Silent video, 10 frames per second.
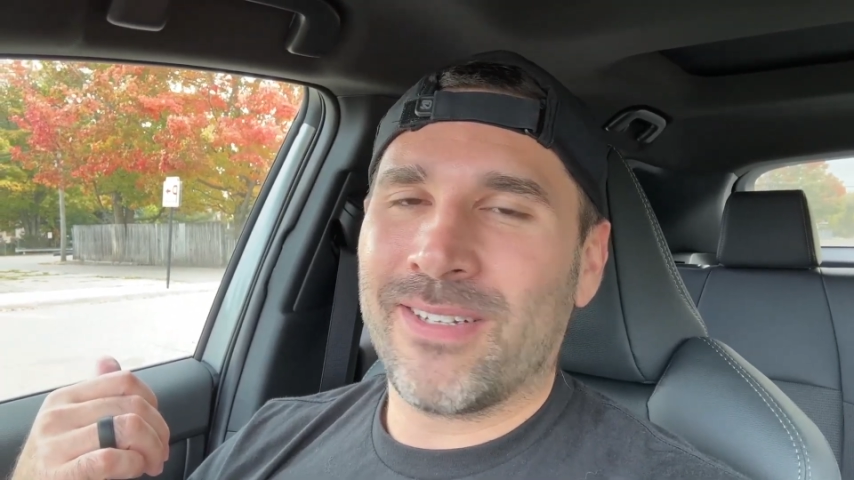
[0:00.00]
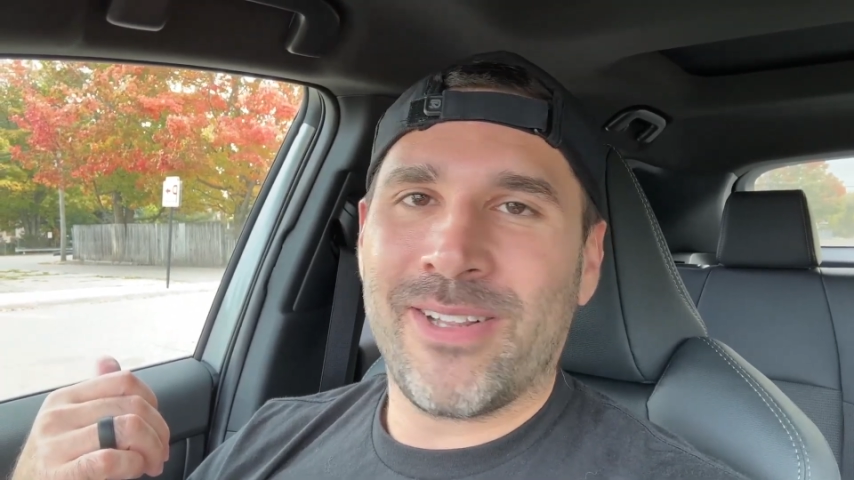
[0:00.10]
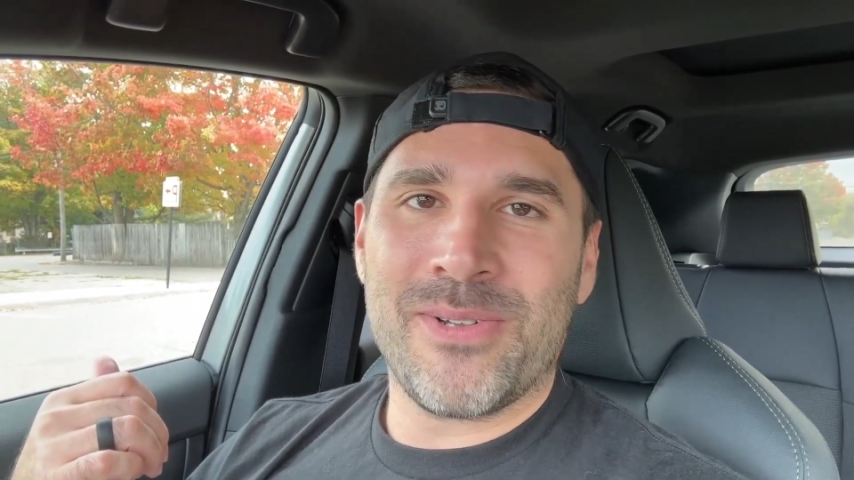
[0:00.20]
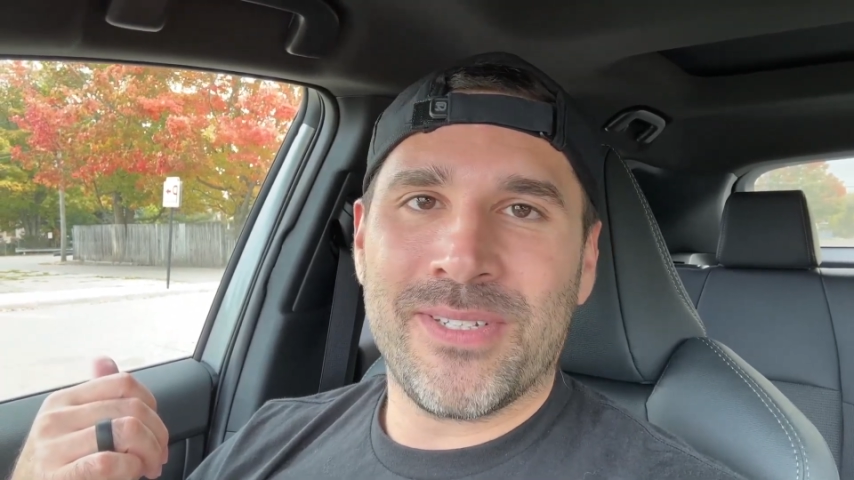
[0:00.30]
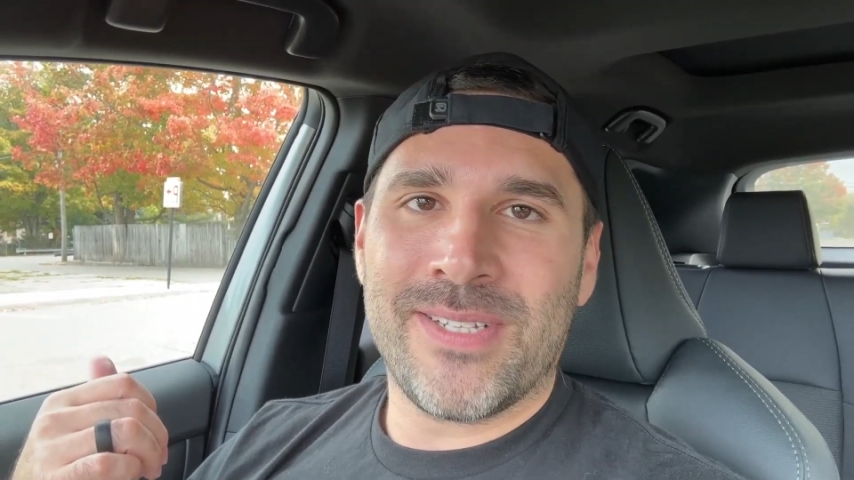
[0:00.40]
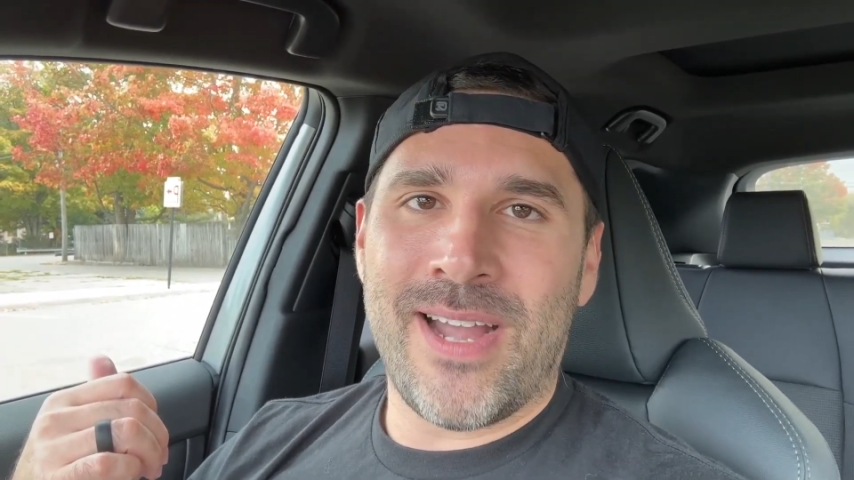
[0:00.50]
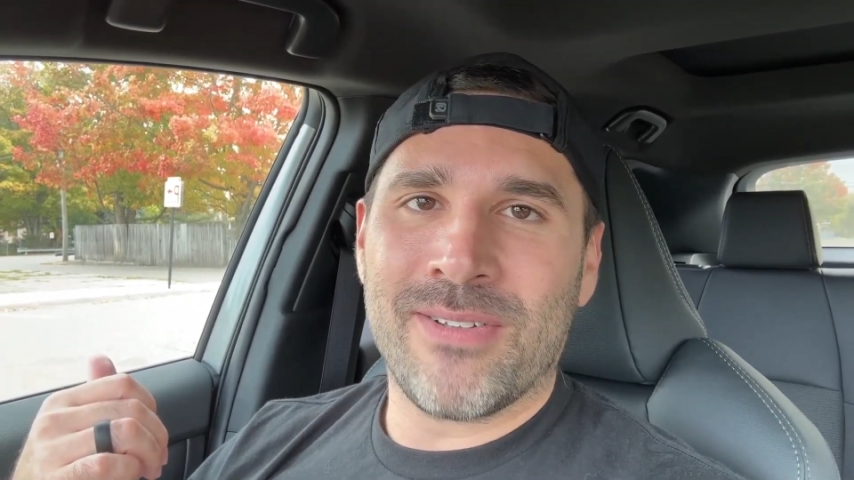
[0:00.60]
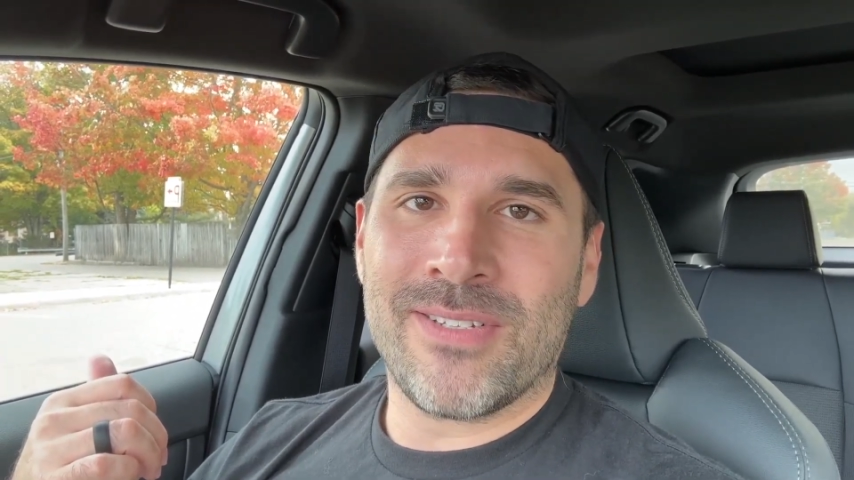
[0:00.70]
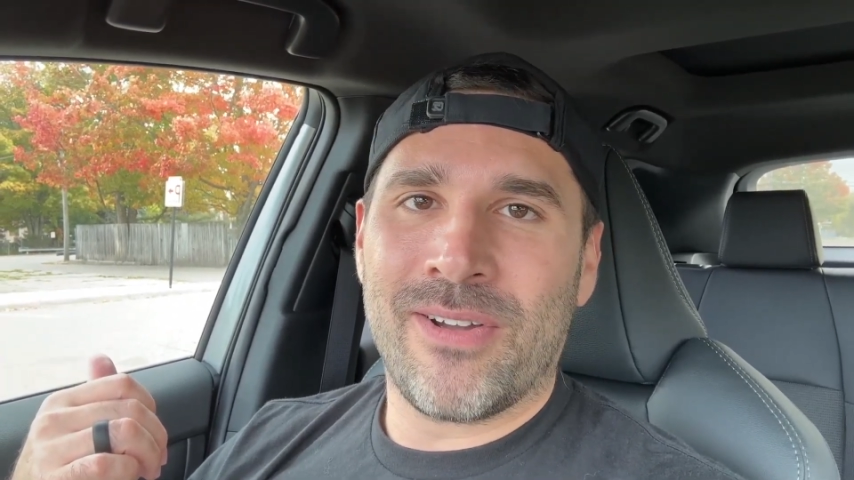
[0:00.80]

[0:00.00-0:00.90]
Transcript: close this out.